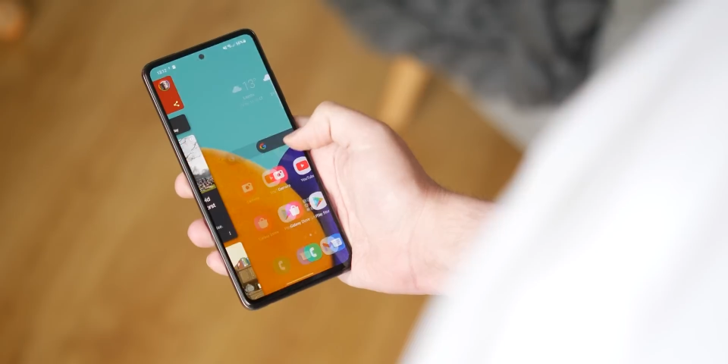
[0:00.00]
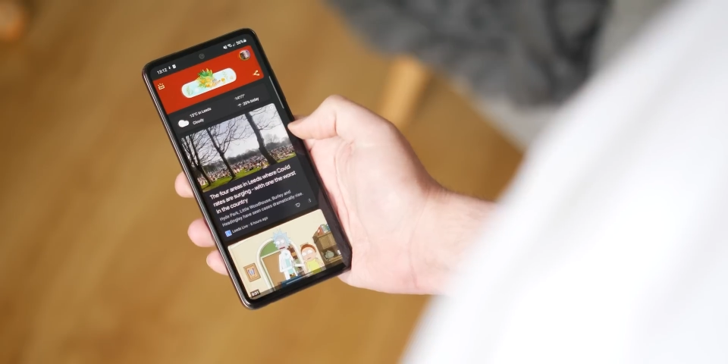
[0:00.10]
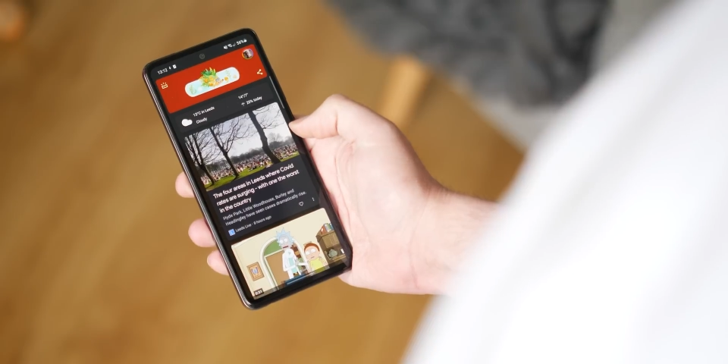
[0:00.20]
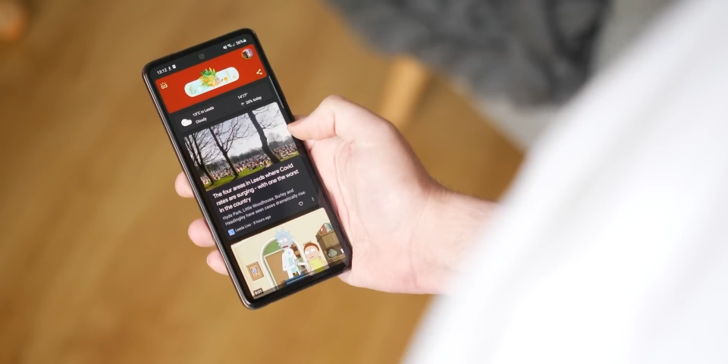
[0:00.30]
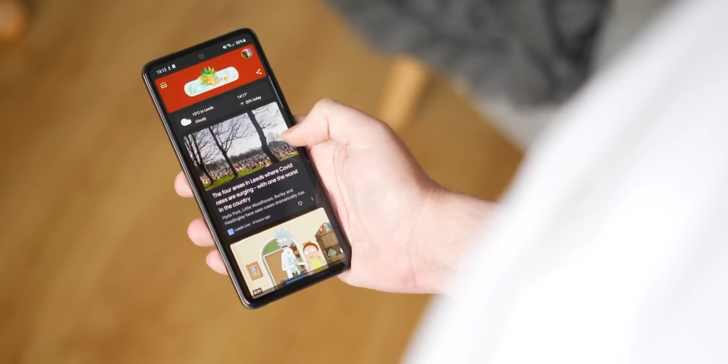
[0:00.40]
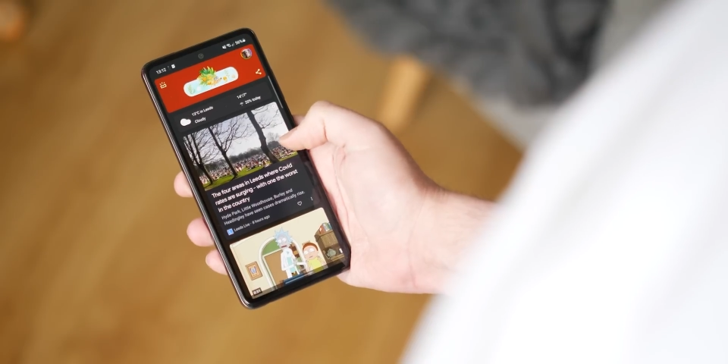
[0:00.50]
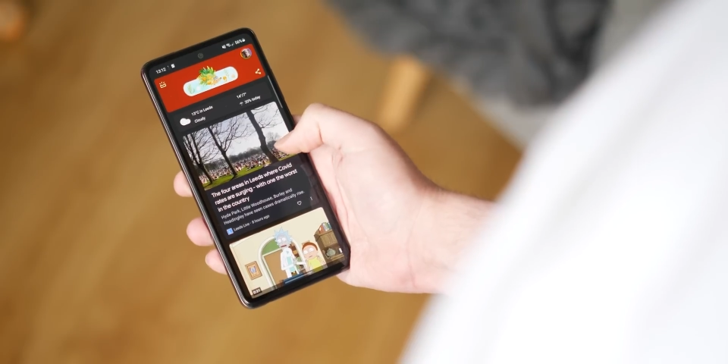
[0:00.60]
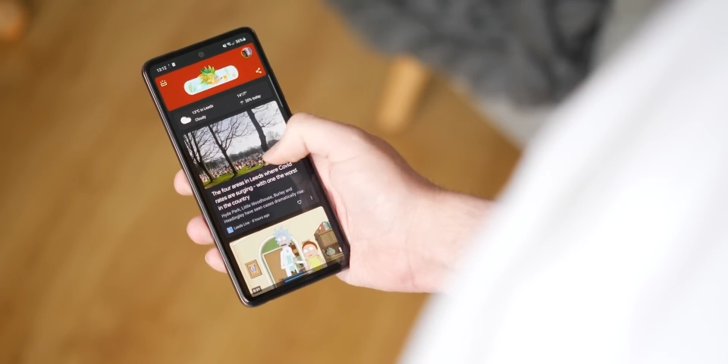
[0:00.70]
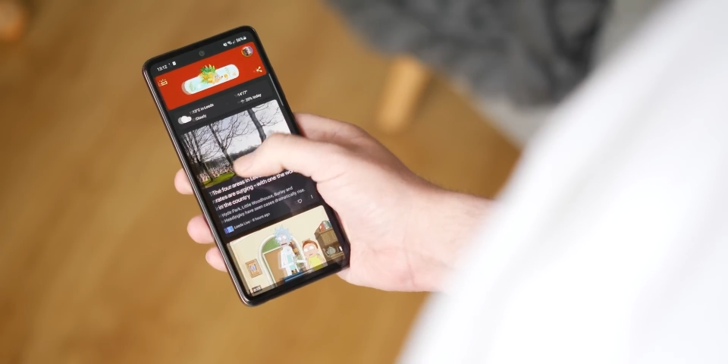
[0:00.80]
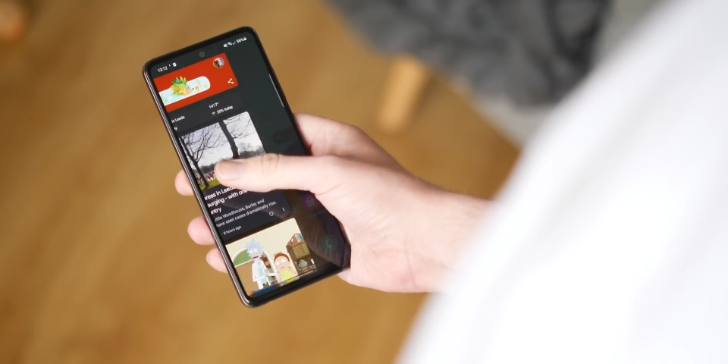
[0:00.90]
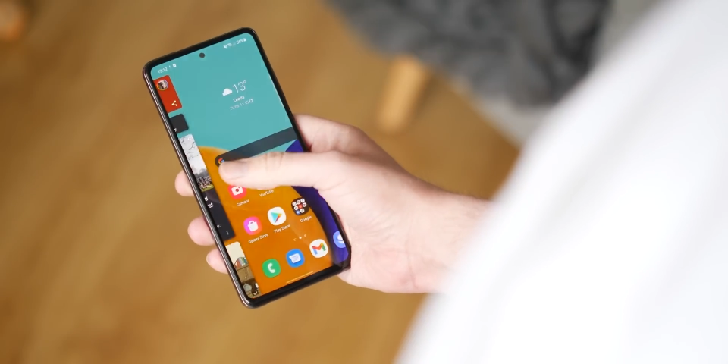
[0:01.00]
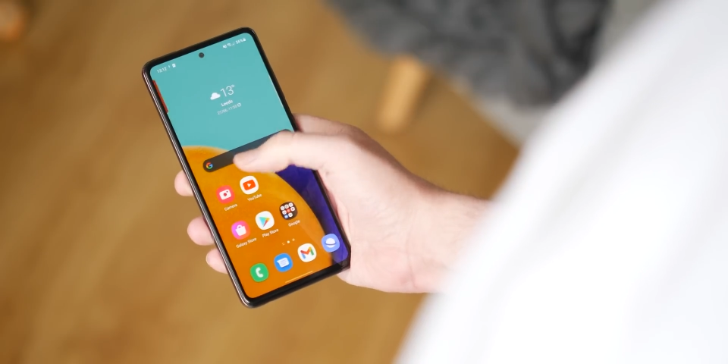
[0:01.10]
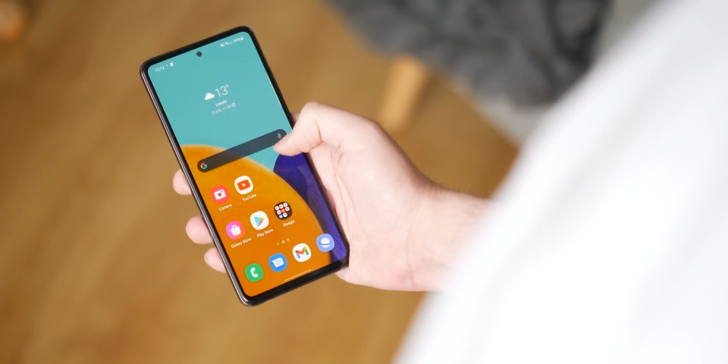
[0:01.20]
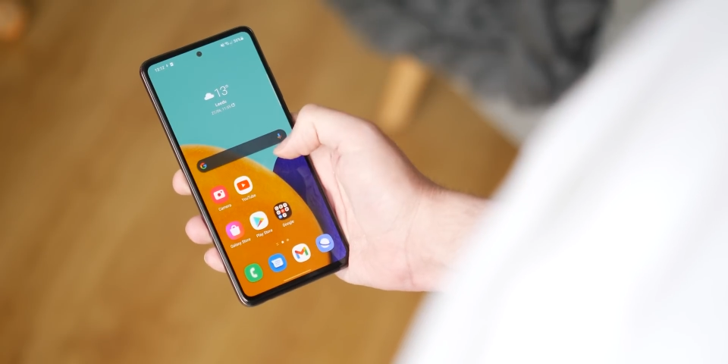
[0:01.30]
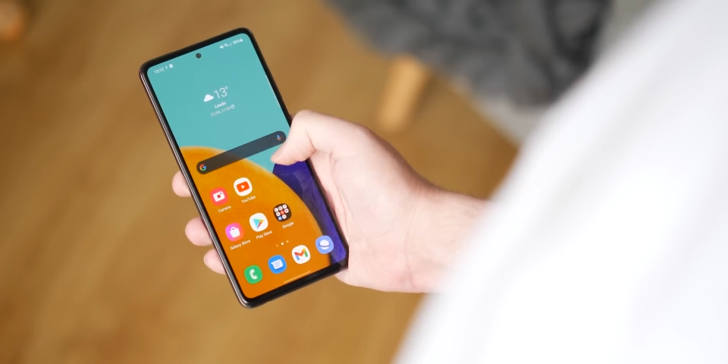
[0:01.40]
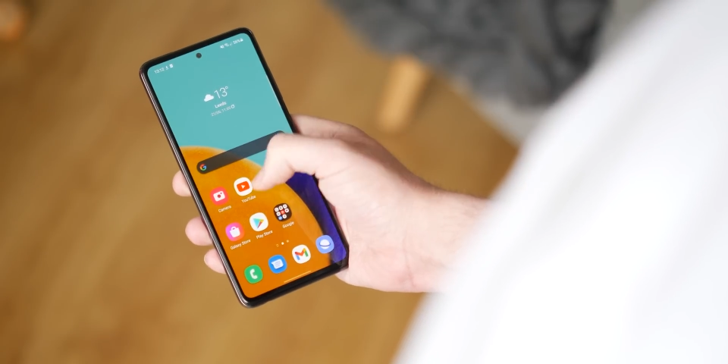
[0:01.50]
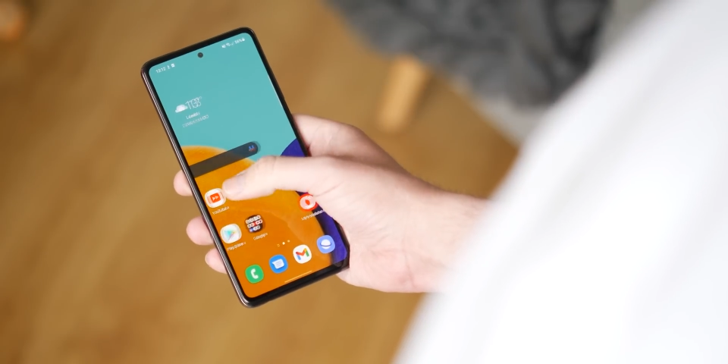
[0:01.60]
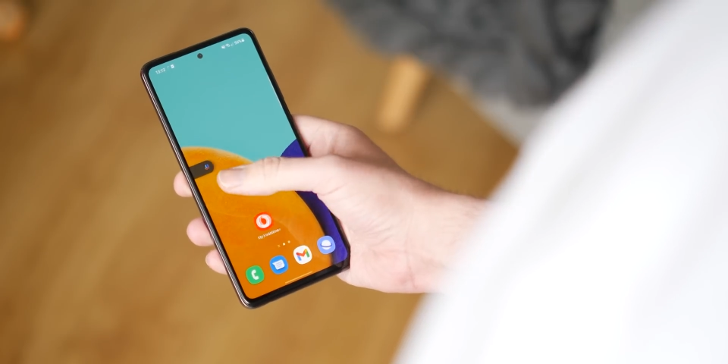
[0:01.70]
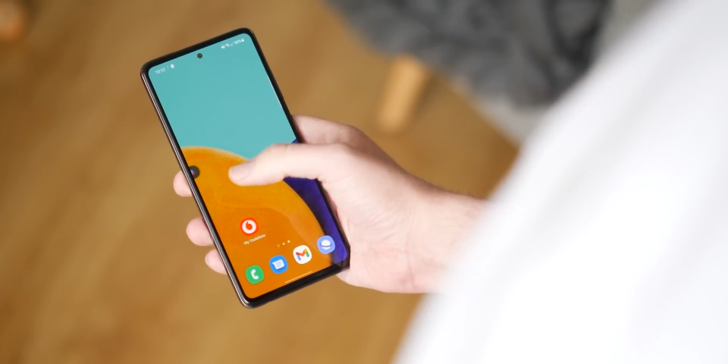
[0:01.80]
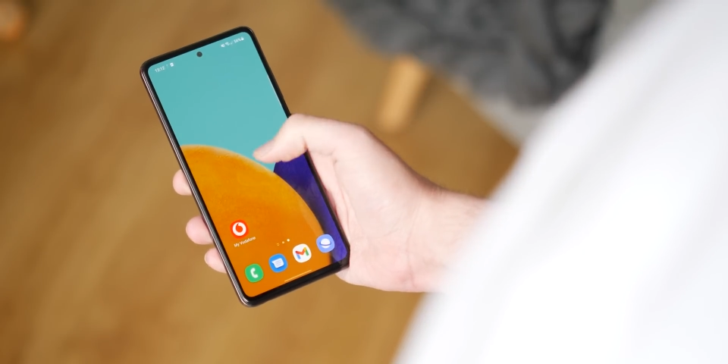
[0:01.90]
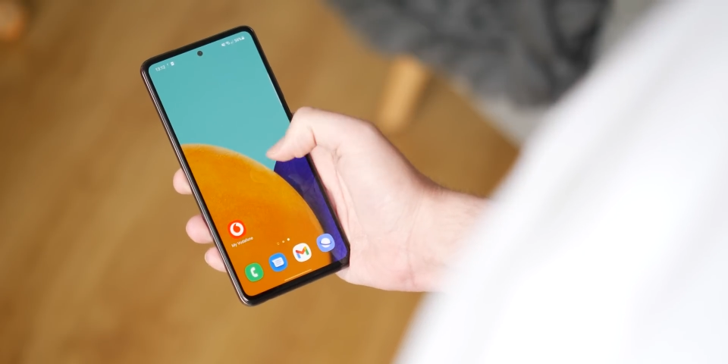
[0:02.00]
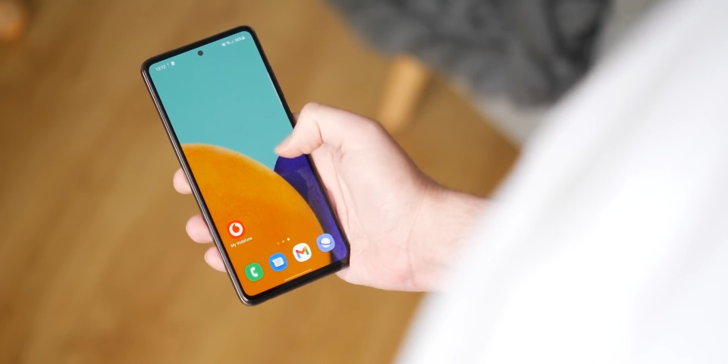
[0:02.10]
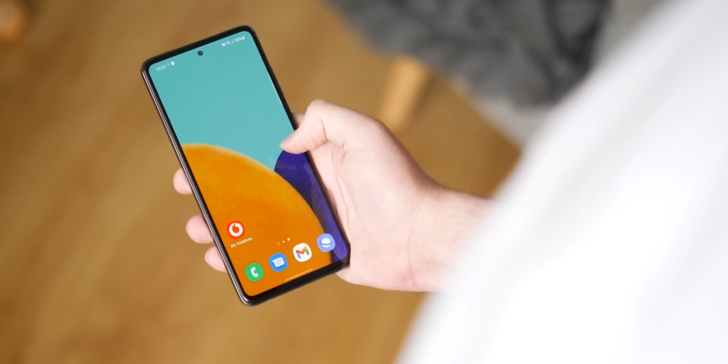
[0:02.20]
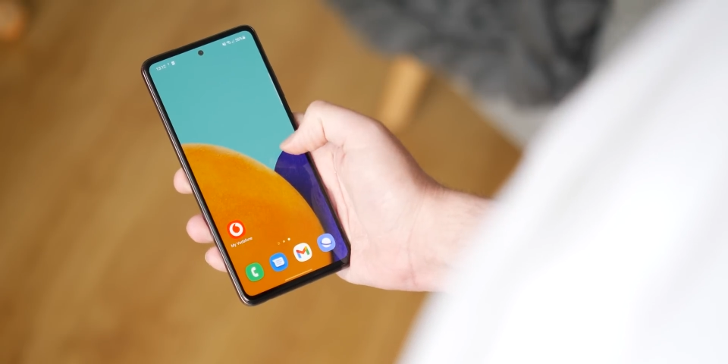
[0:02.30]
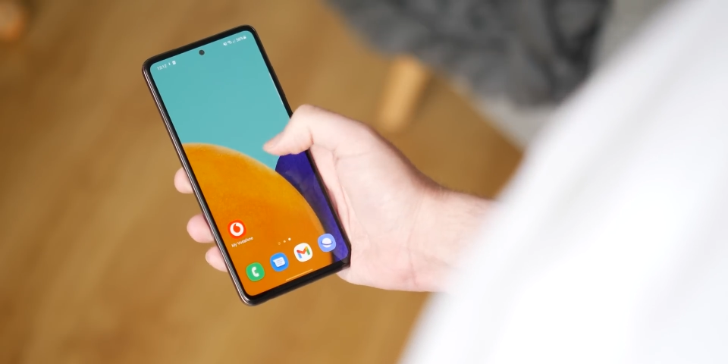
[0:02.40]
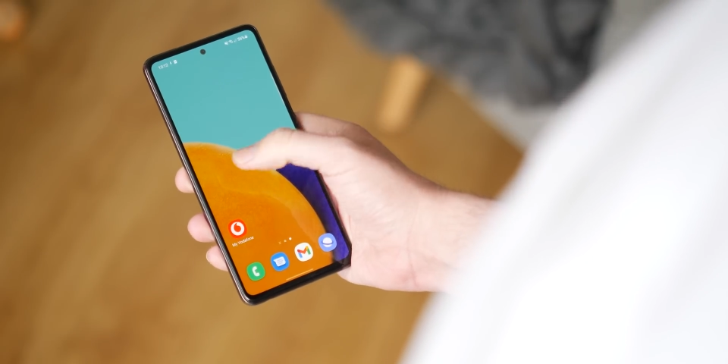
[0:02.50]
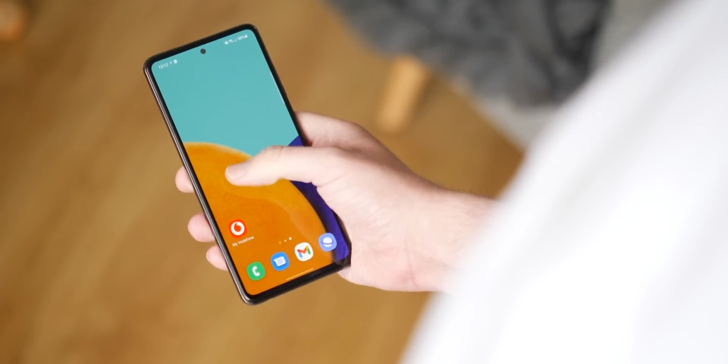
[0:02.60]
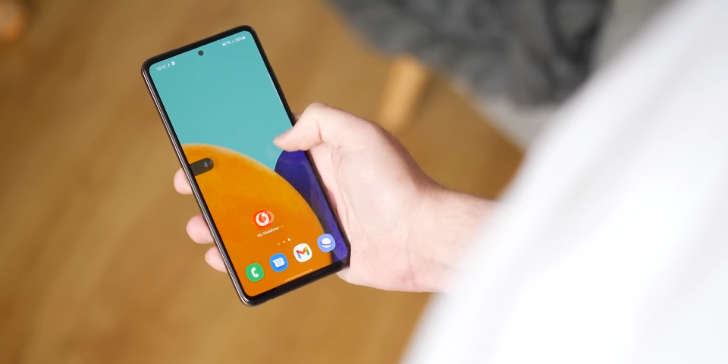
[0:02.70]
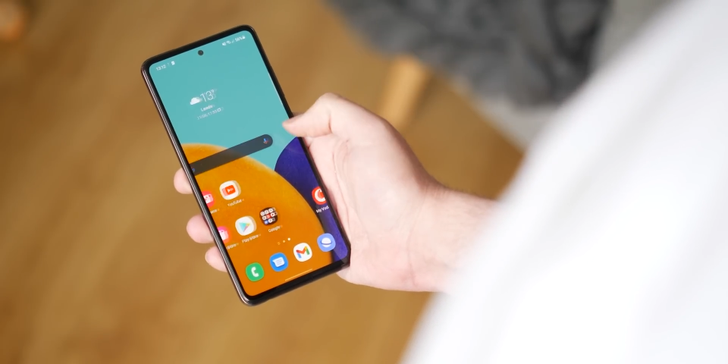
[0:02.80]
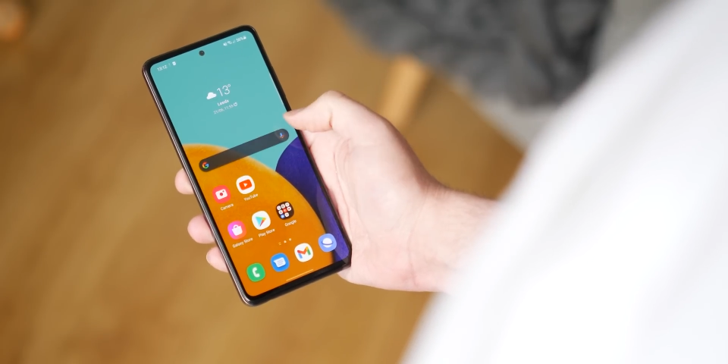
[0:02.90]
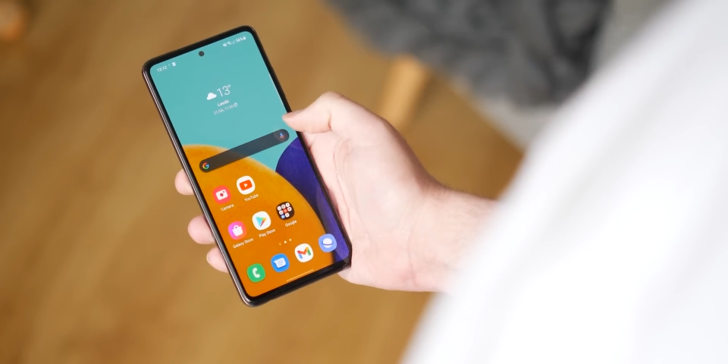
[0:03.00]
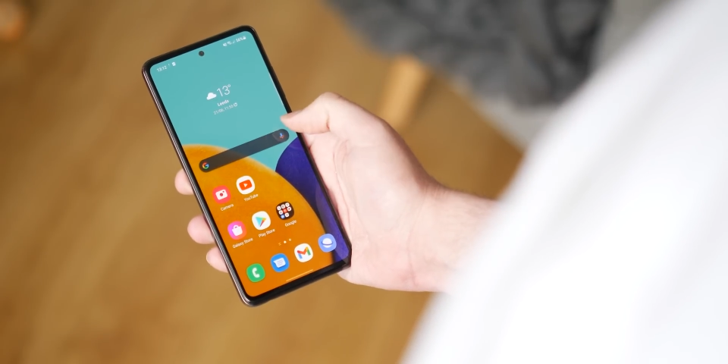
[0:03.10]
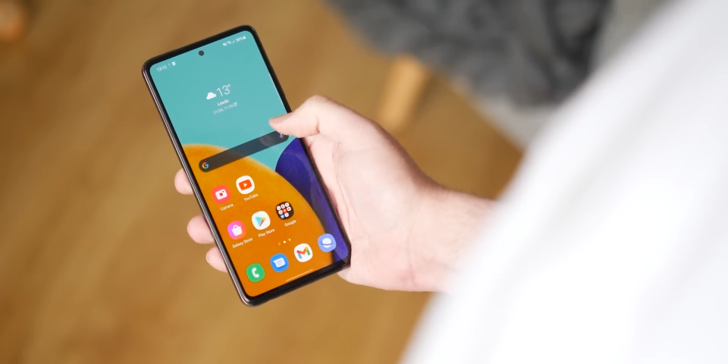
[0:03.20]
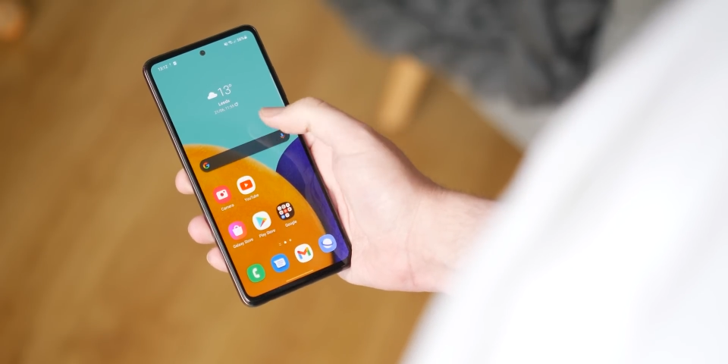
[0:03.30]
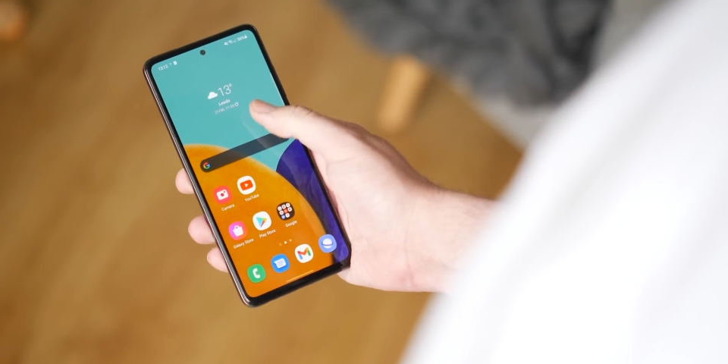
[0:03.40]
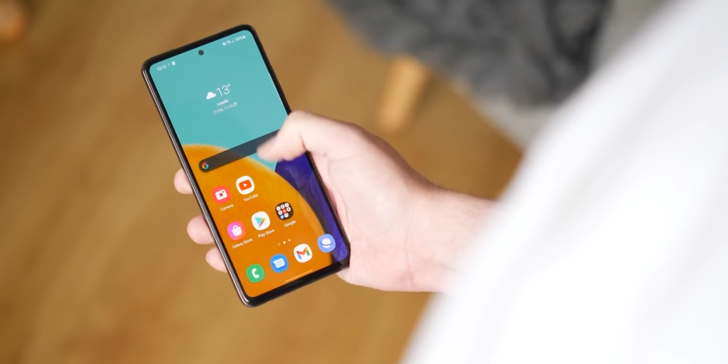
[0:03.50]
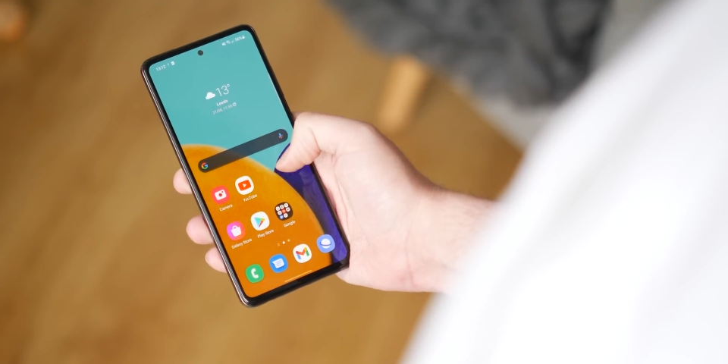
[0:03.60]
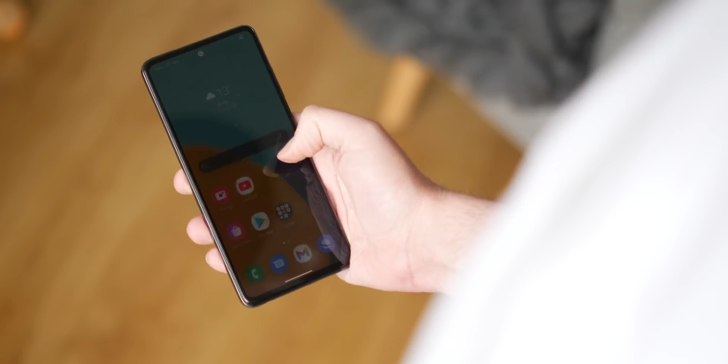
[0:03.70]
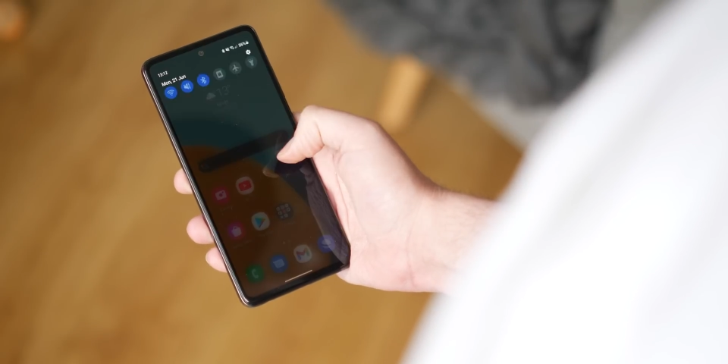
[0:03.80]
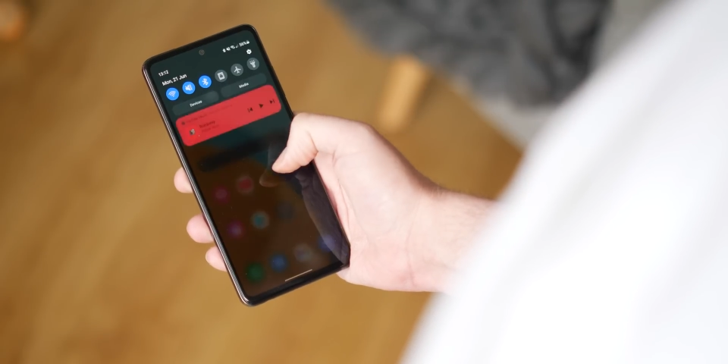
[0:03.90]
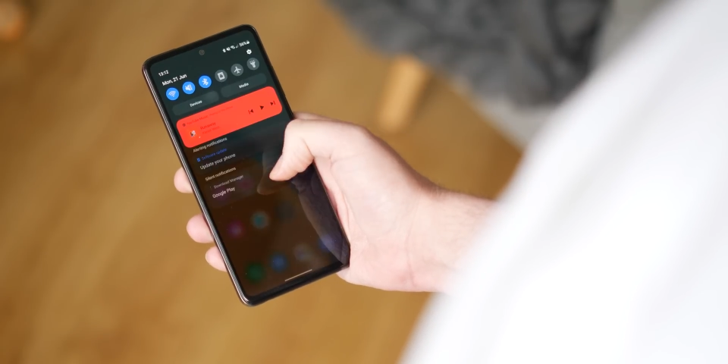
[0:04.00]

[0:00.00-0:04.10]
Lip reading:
Nobody's mouth can be seen.